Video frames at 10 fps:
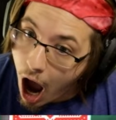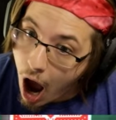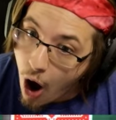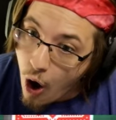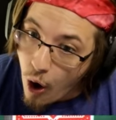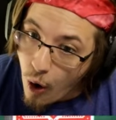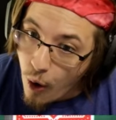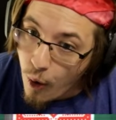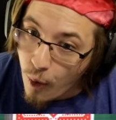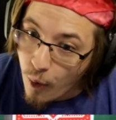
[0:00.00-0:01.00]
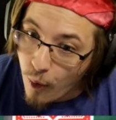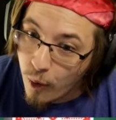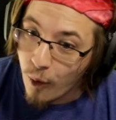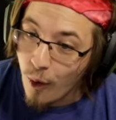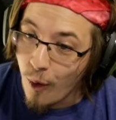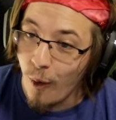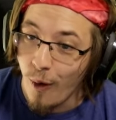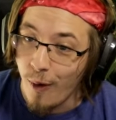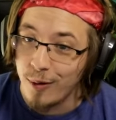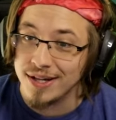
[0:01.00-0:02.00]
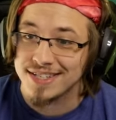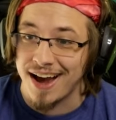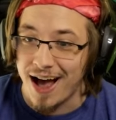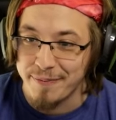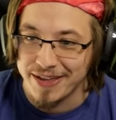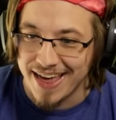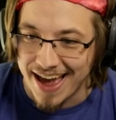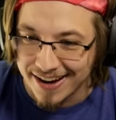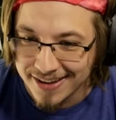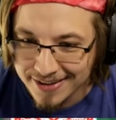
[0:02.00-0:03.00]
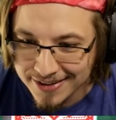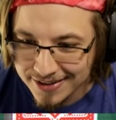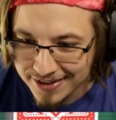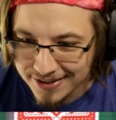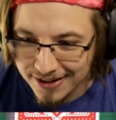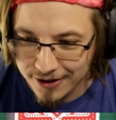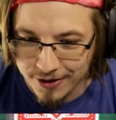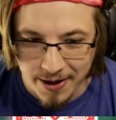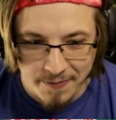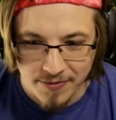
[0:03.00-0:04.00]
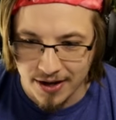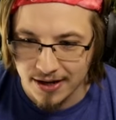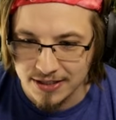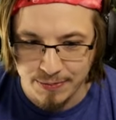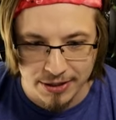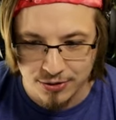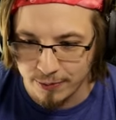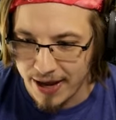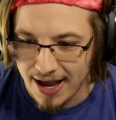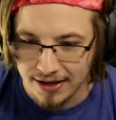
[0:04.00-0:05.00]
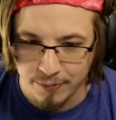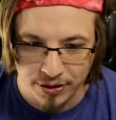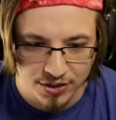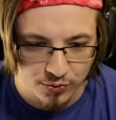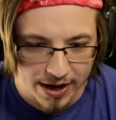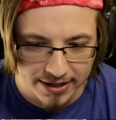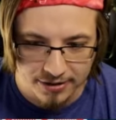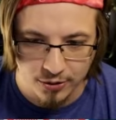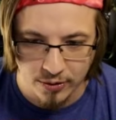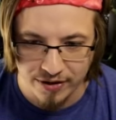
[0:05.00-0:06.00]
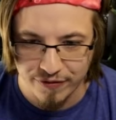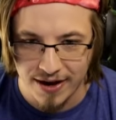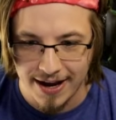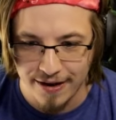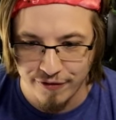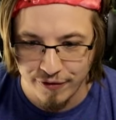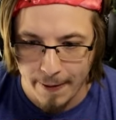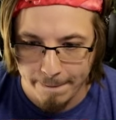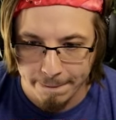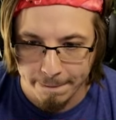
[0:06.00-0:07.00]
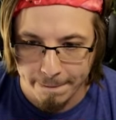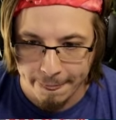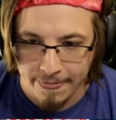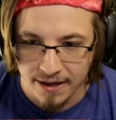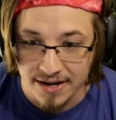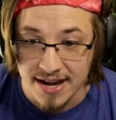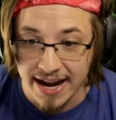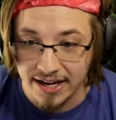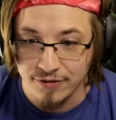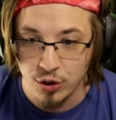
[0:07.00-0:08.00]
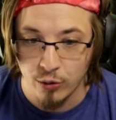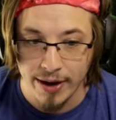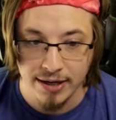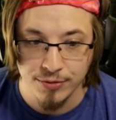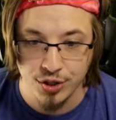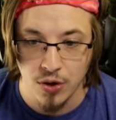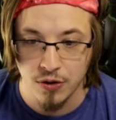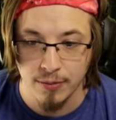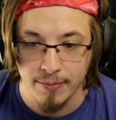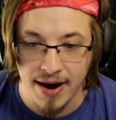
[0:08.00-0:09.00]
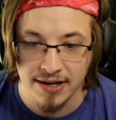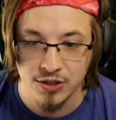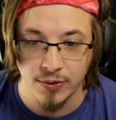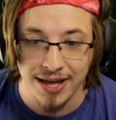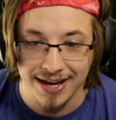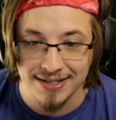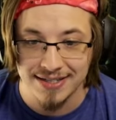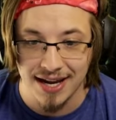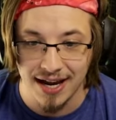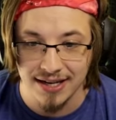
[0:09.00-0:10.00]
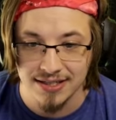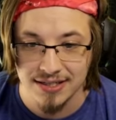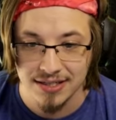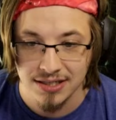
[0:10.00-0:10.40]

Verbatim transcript: Whoo! Let's copy that. Okay, uh, Spectral Pack, bring us right up to 25. Negative to a random Joker, but minus one hand size.